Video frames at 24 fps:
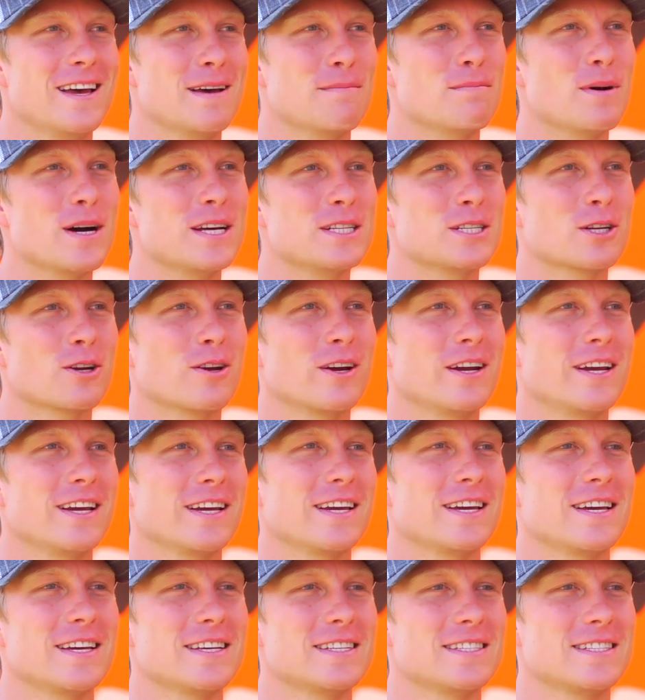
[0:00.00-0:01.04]
Budds Creek
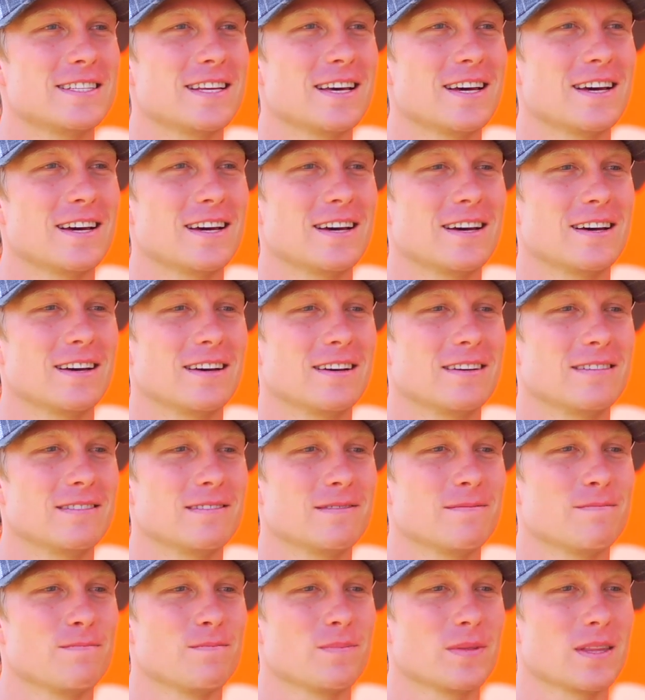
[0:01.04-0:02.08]
is,
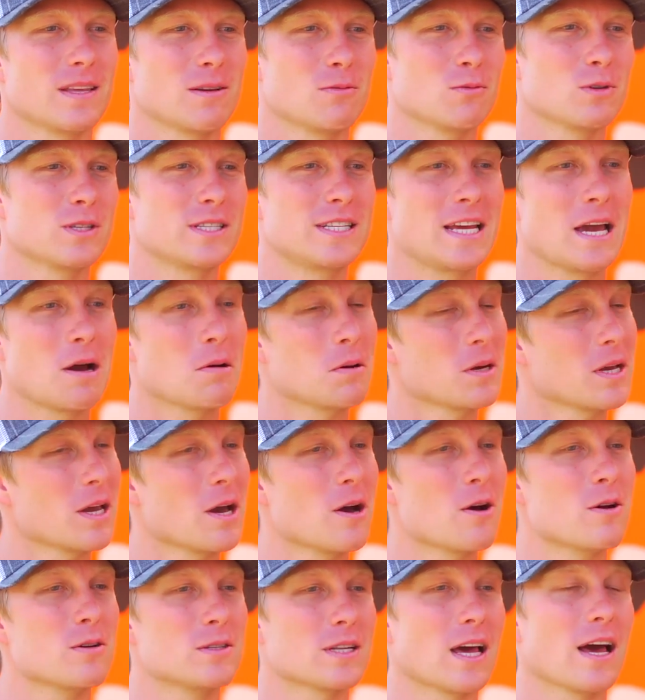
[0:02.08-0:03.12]
we'll see how it
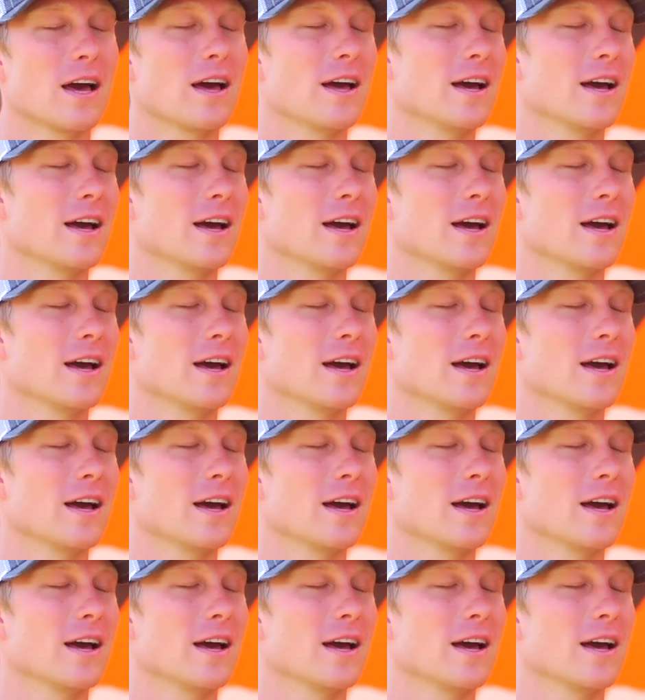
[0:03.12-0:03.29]
goes.